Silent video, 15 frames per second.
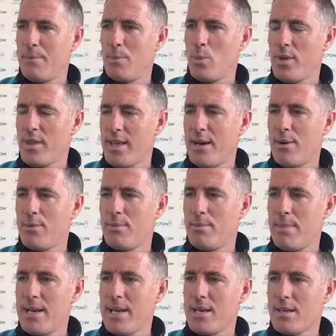without
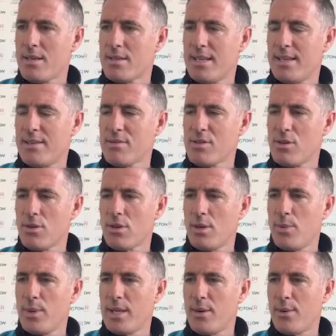making ourselves look like
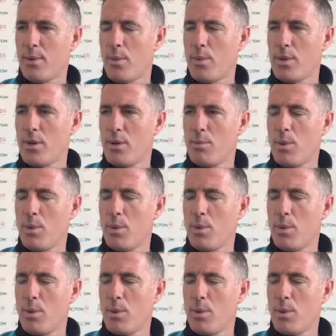we don't know what we're doing.